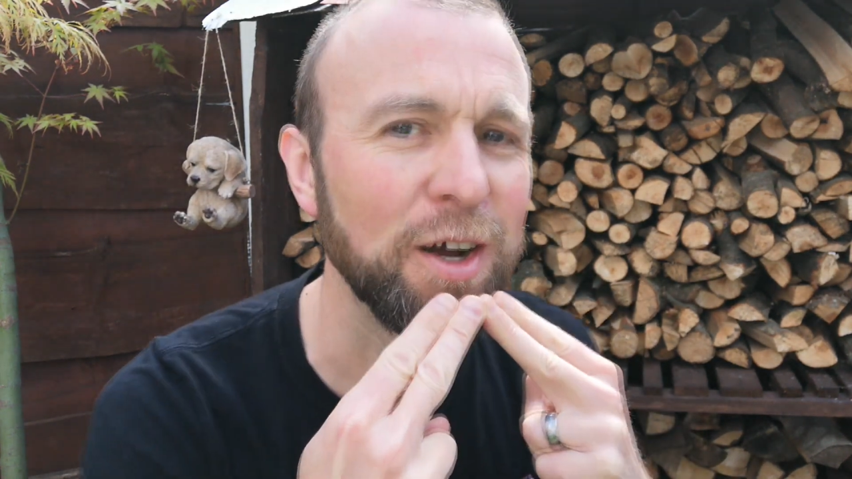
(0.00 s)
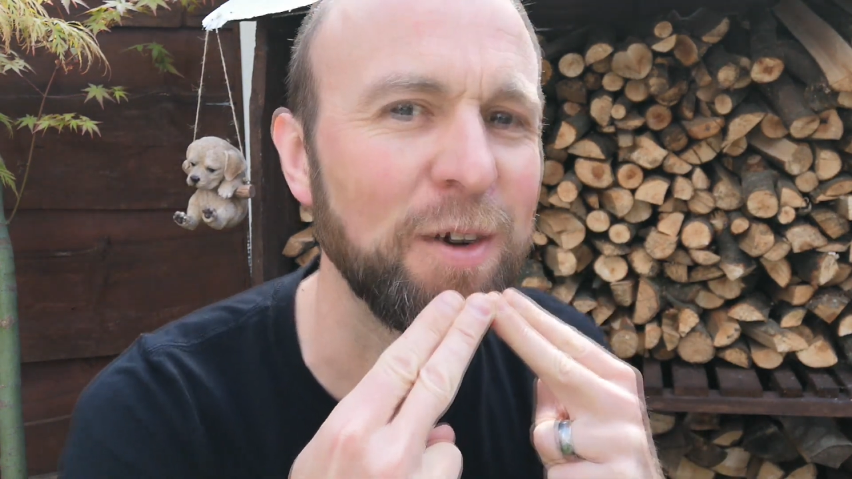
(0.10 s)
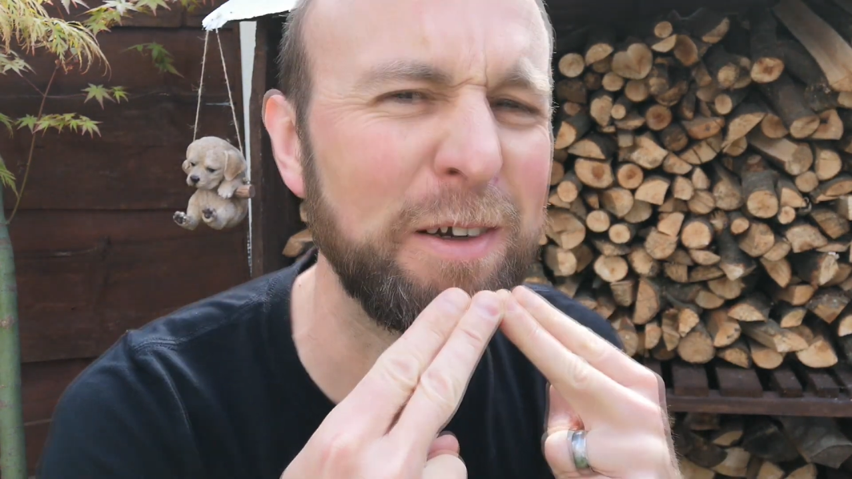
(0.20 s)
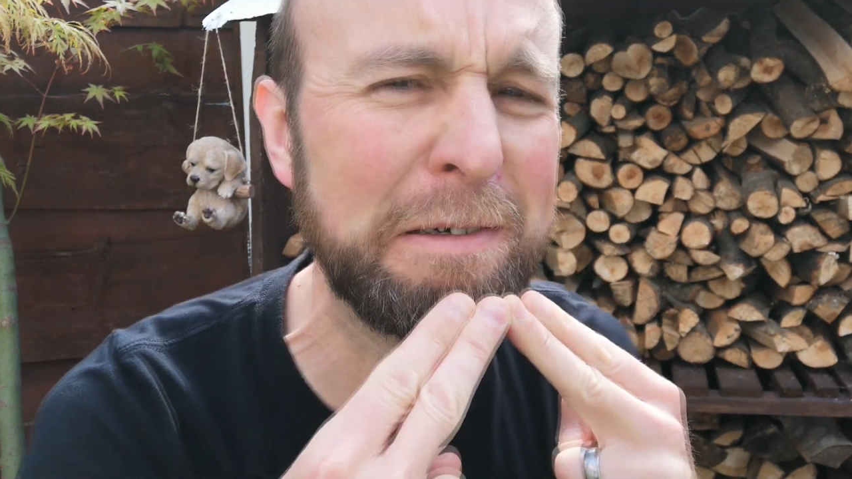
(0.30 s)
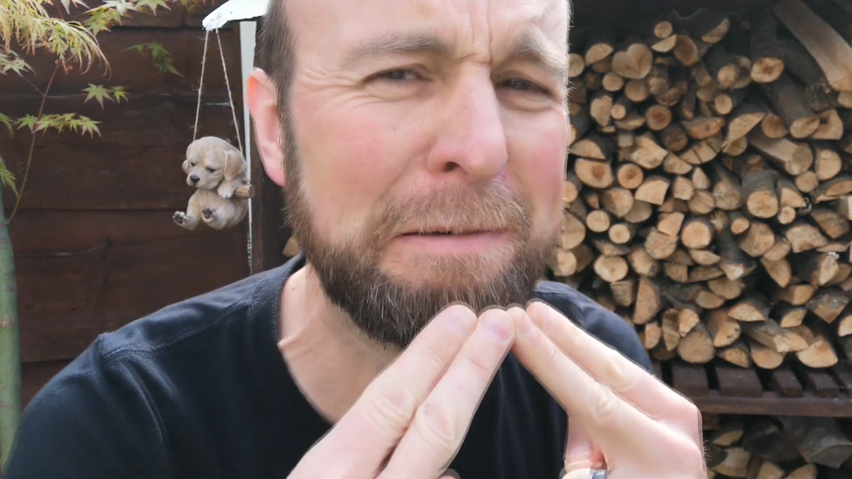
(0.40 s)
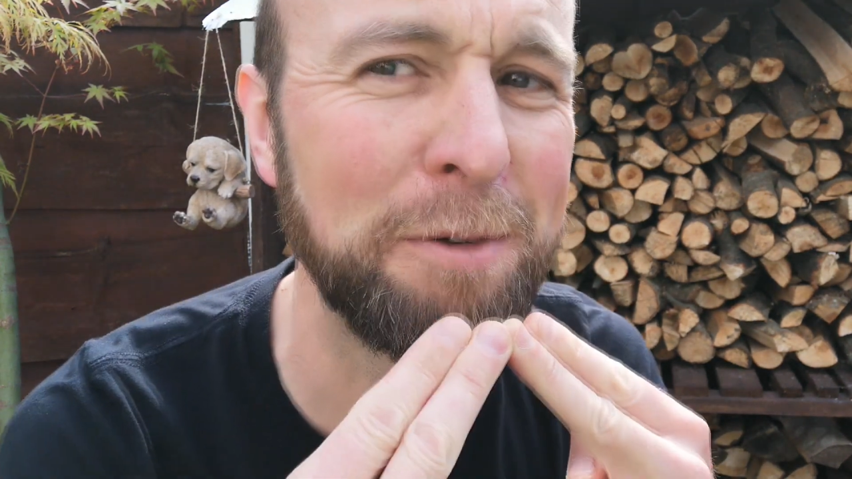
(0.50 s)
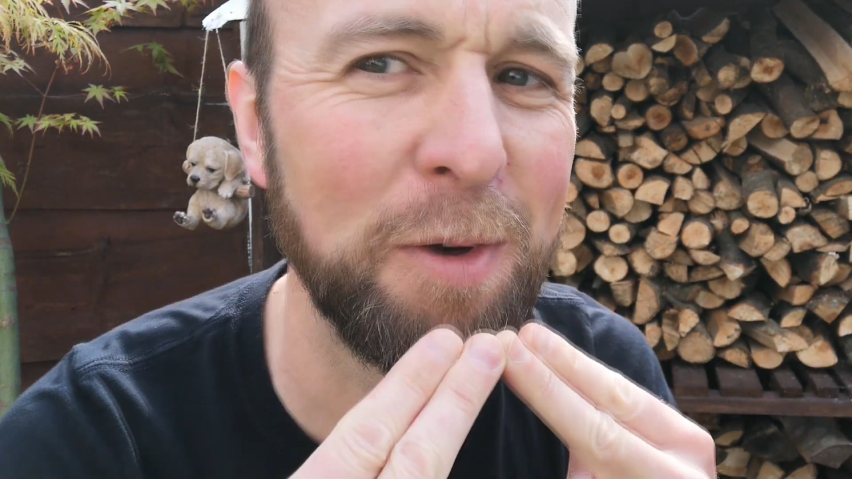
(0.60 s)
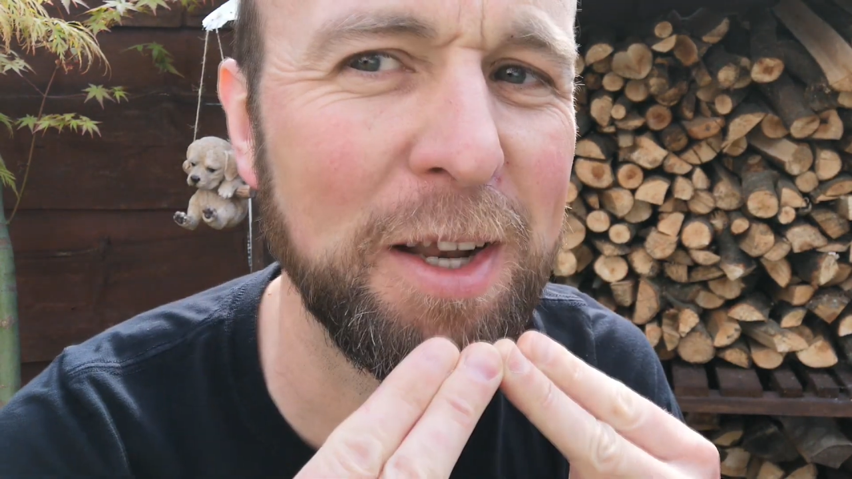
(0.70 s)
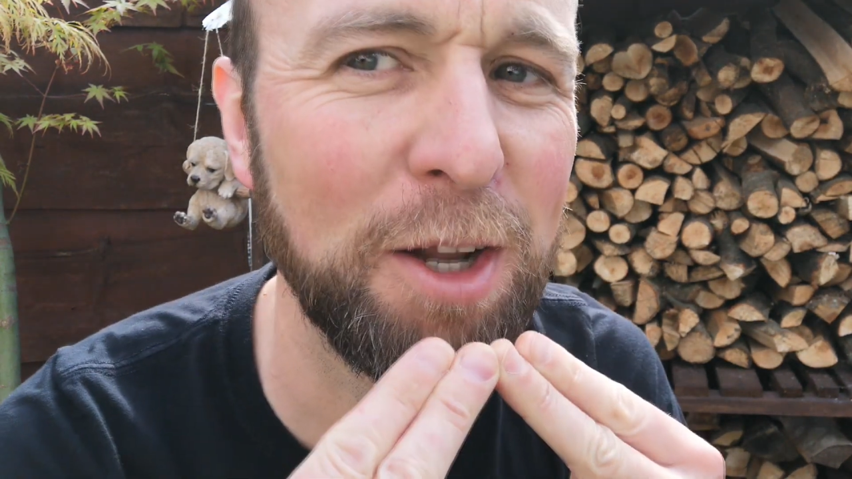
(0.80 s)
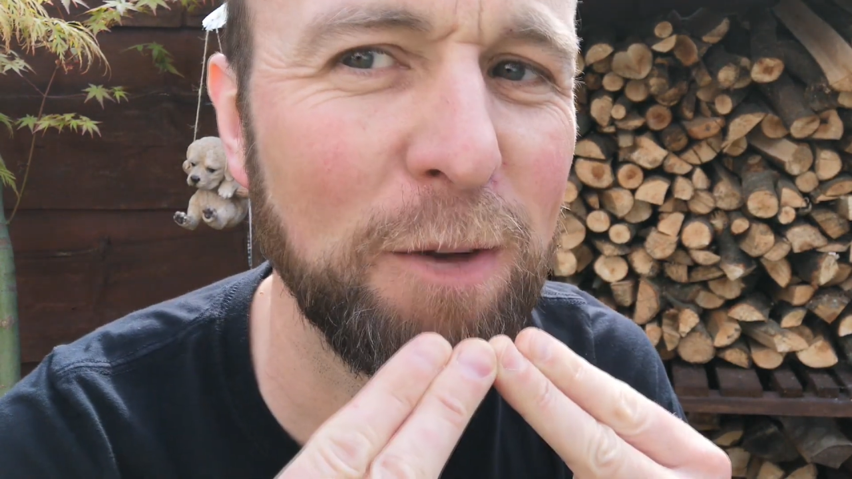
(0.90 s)
I'm
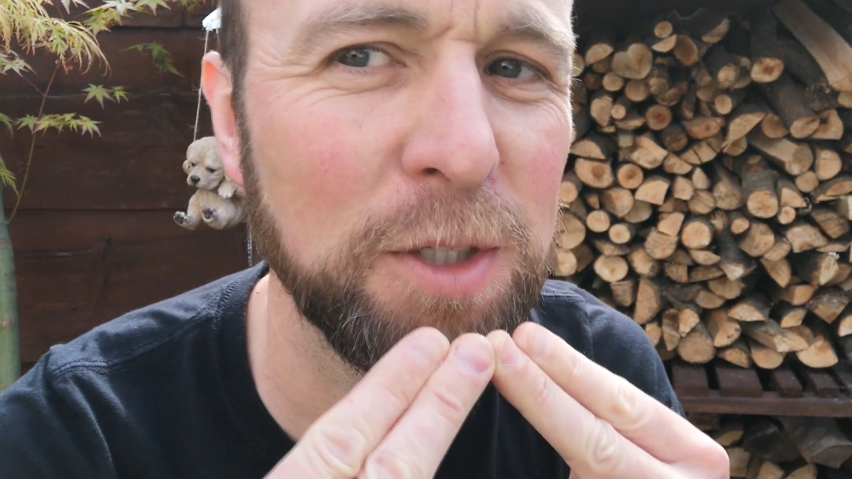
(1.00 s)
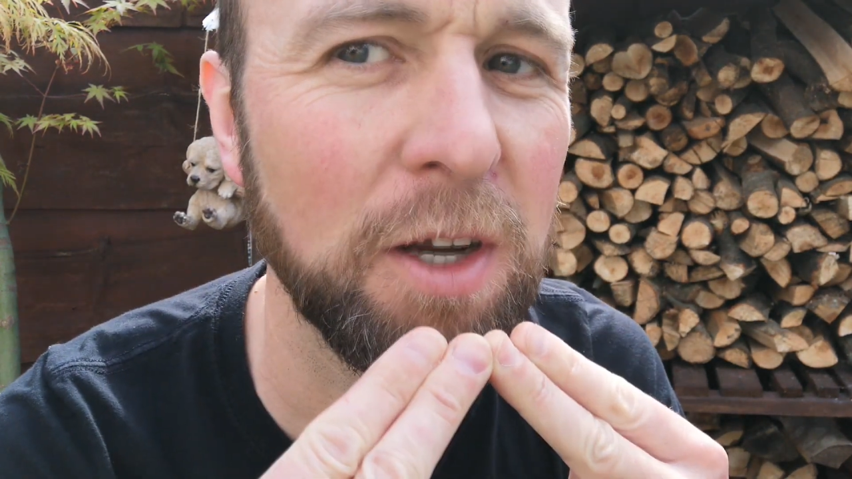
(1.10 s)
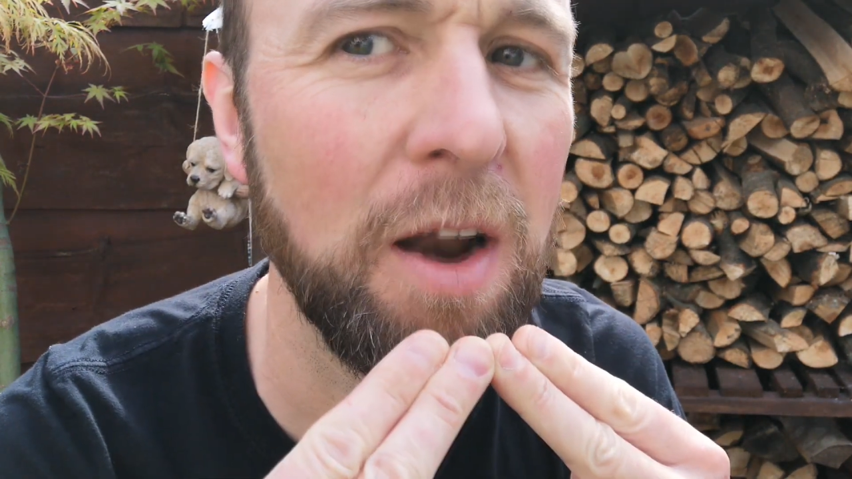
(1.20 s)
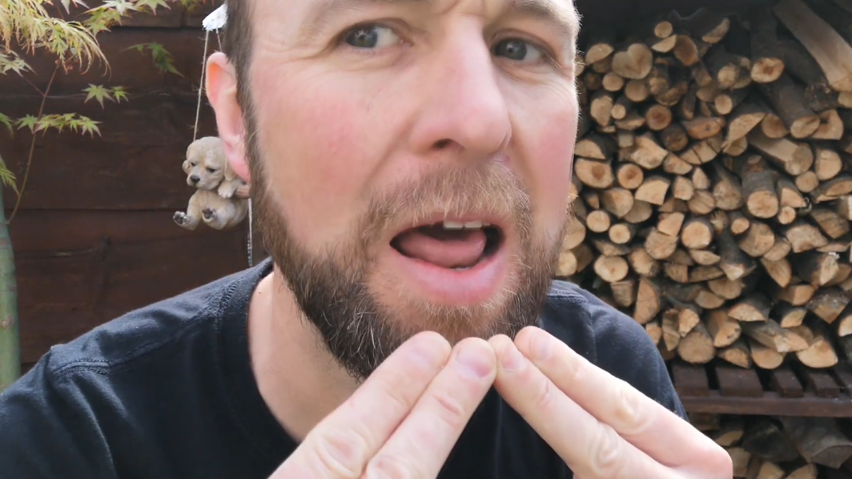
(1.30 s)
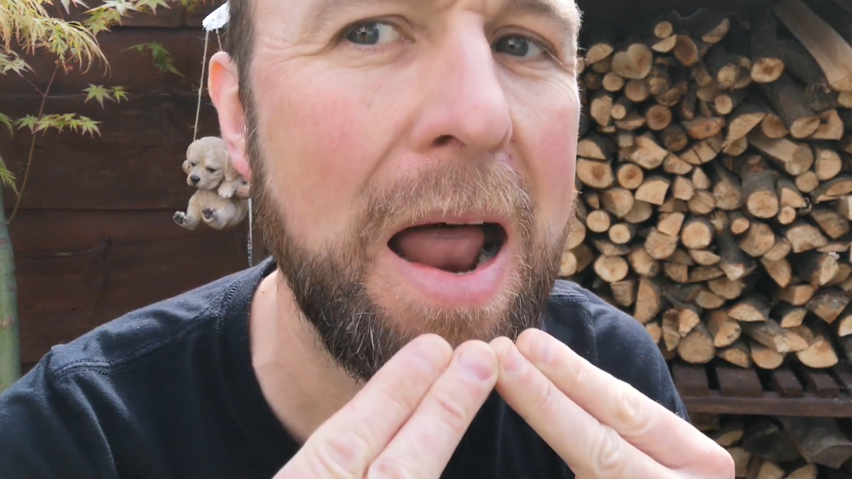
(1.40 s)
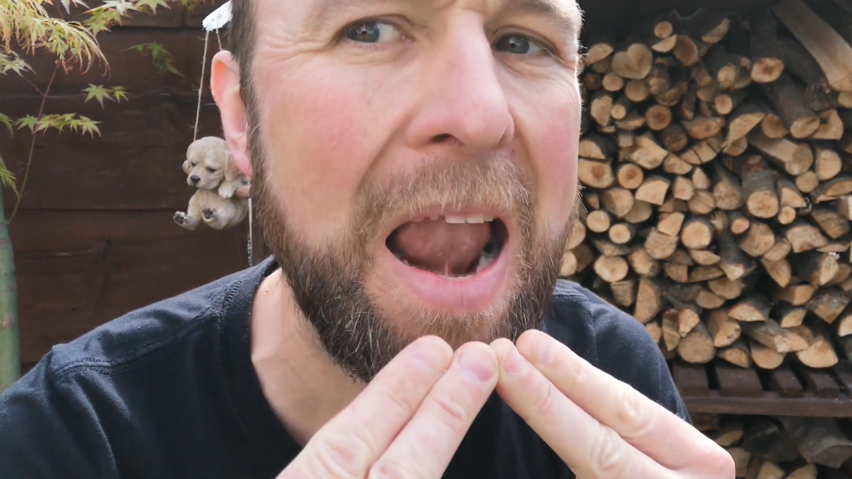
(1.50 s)
going in close, sorry.